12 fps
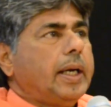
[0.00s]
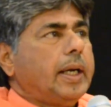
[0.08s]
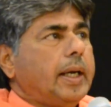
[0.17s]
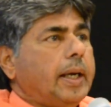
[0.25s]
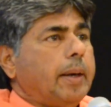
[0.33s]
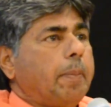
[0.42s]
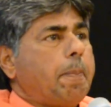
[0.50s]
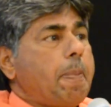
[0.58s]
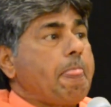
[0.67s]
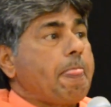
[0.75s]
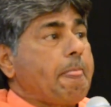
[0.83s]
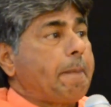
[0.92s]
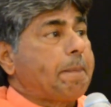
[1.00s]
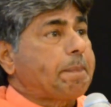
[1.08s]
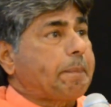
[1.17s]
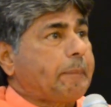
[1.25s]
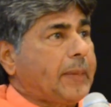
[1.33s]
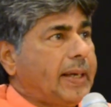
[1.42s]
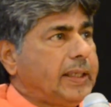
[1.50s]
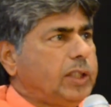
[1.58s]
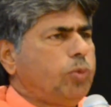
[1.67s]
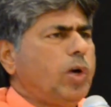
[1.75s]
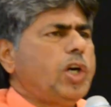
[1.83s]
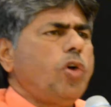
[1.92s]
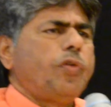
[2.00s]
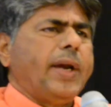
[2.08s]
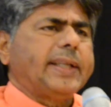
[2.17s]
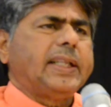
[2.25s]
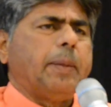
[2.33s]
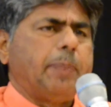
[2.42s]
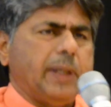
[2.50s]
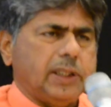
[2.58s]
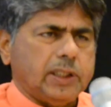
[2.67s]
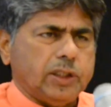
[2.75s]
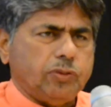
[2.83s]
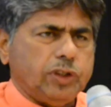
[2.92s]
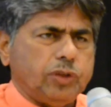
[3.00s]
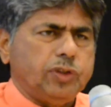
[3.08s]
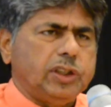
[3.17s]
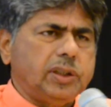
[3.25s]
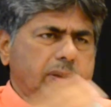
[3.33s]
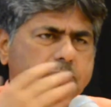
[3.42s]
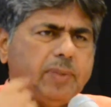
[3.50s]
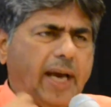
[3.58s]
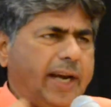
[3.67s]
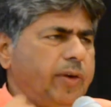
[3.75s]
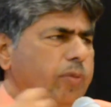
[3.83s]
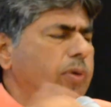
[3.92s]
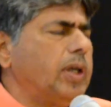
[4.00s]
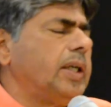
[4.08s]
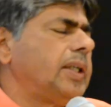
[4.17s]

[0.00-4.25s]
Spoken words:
The work of Ekta Parishad, with which I work,